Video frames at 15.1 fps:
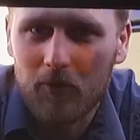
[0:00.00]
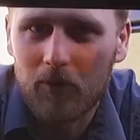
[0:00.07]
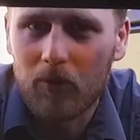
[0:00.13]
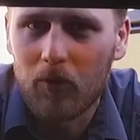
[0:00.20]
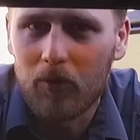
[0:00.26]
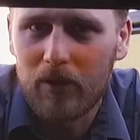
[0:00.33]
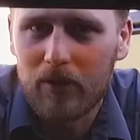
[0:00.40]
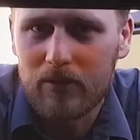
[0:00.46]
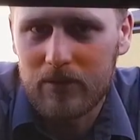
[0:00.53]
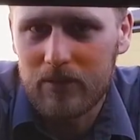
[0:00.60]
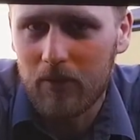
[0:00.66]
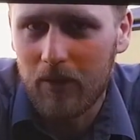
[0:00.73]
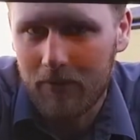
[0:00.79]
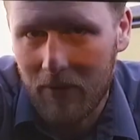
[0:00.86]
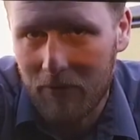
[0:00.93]
fully loaded and
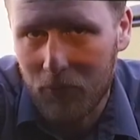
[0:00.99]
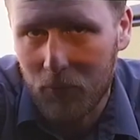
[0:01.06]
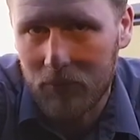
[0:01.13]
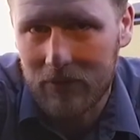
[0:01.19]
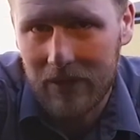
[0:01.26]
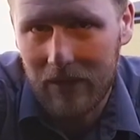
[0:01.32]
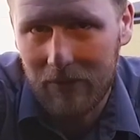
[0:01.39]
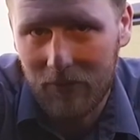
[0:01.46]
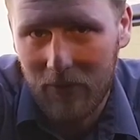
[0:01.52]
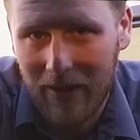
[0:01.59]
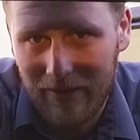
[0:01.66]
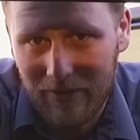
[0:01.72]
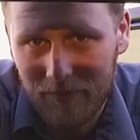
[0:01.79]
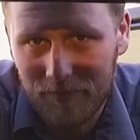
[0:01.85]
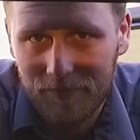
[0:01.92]
still have comfortable seating for
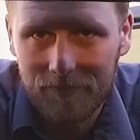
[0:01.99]
eight.